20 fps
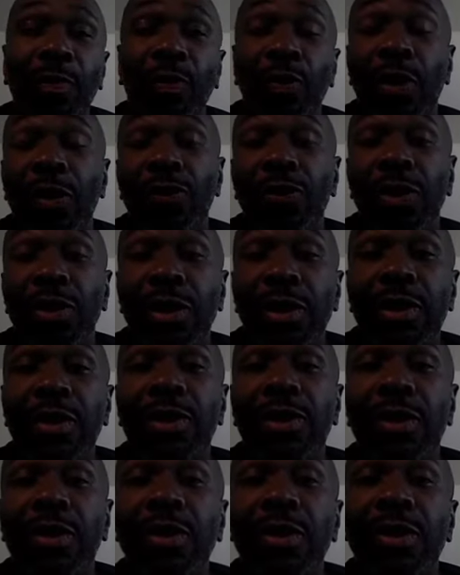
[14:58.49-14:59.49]
Well, if you
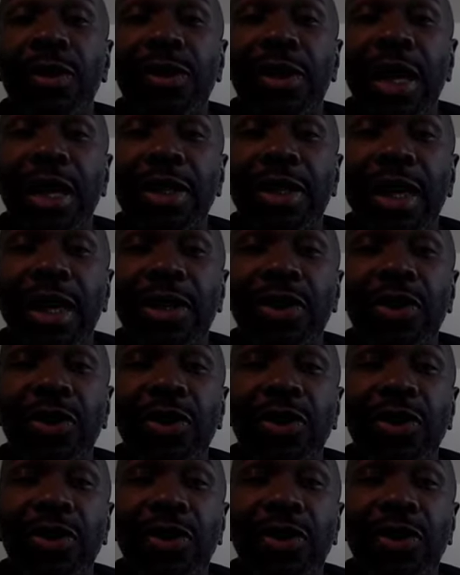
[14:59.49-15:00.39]
didn't do the citations